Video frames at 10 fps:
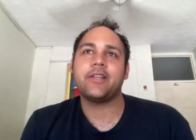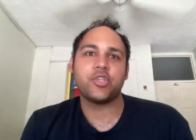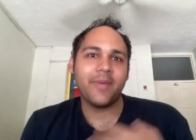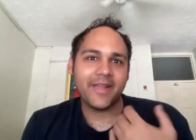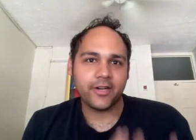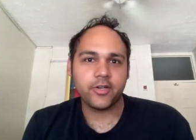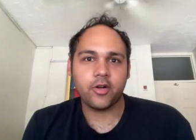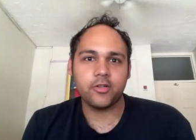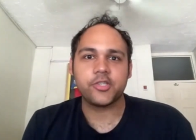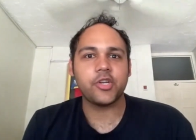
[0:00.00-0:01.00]
a Jamaican
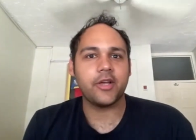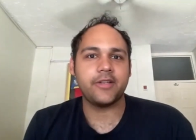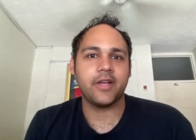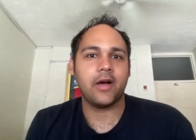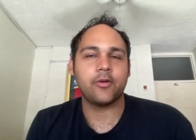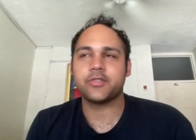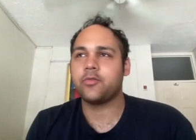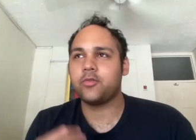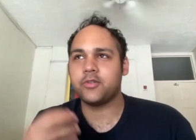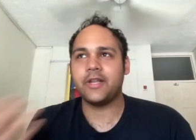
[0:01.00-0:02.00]
culture in your
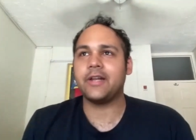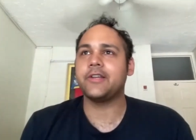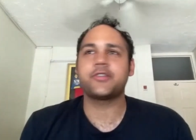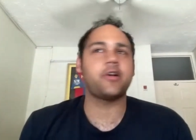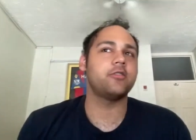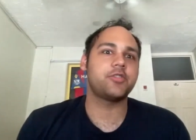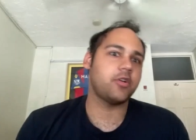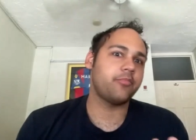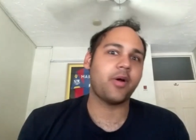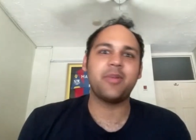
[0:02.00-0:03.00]
household and English
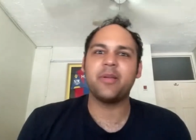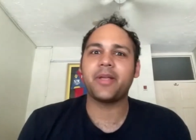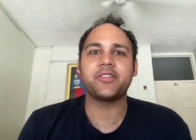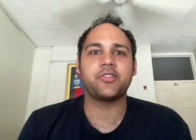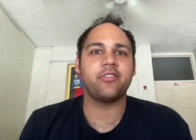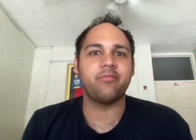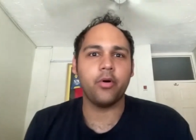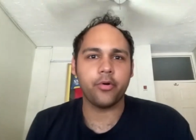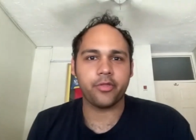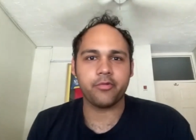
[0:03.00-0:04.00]
culture, probably a mixture of
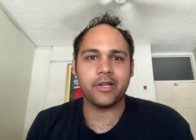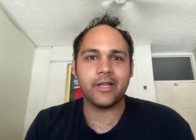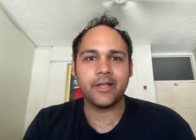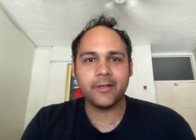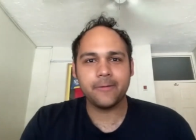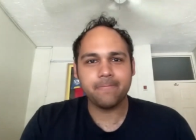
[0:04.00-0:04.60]
both, really?